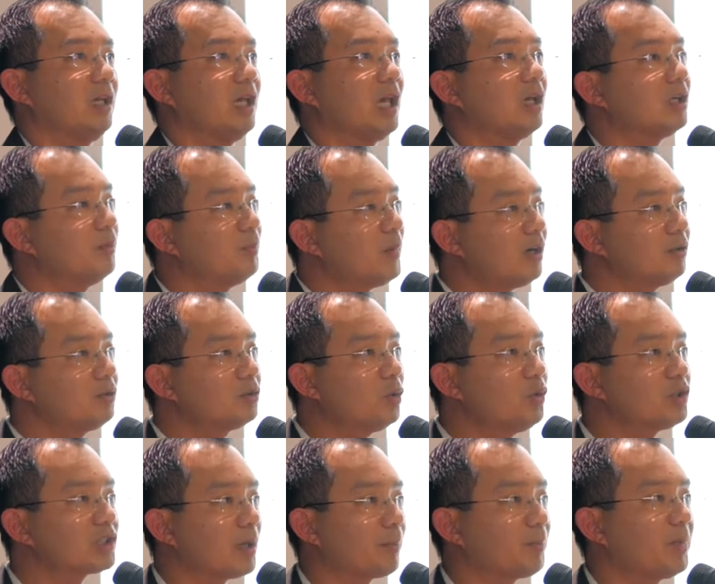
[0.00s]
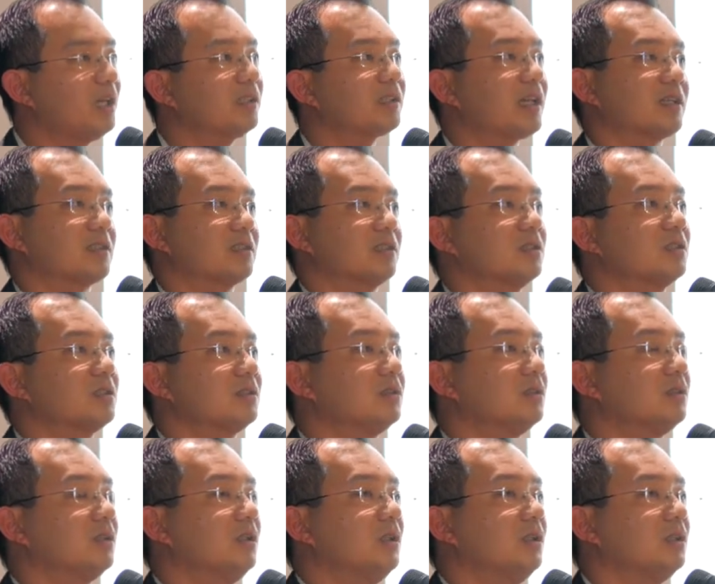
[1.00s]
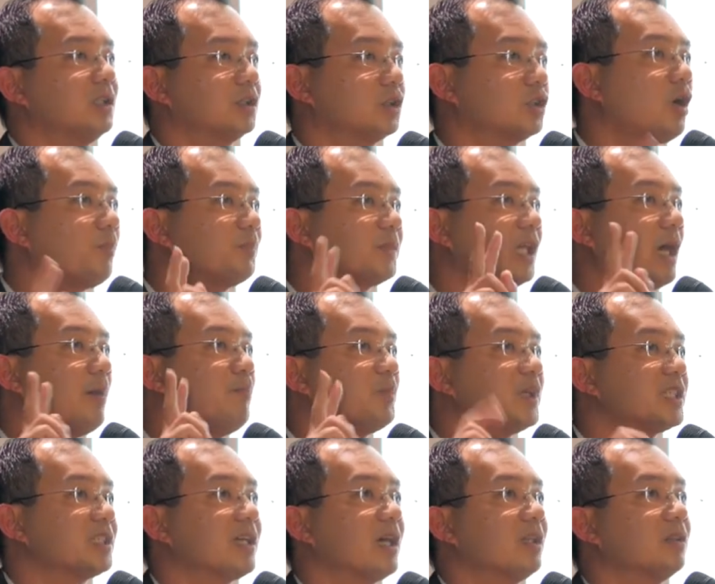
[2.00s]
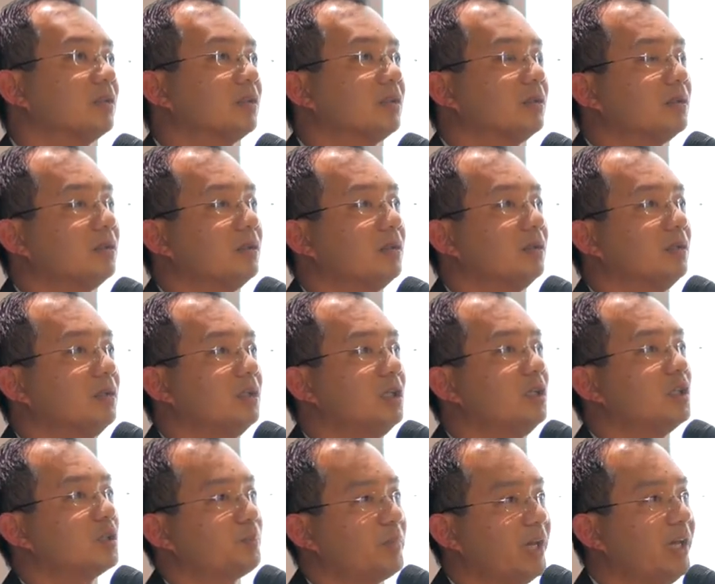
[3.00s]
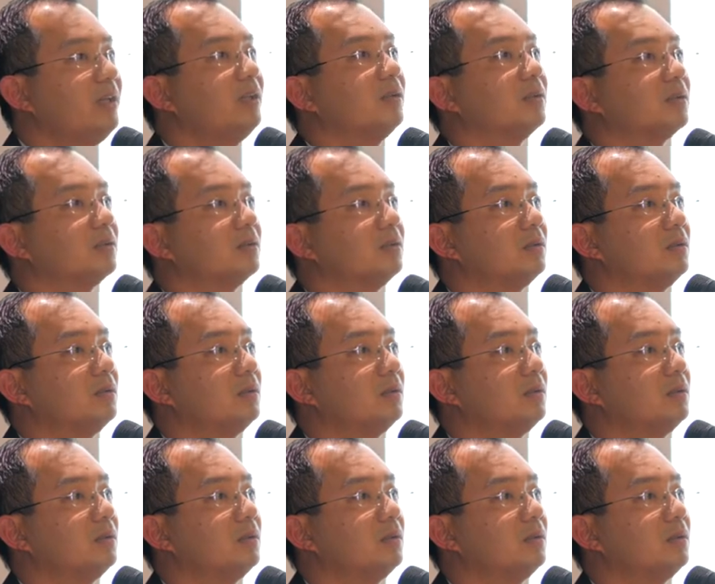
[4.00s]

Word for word: And among those that pay taxes, the top 10% is paying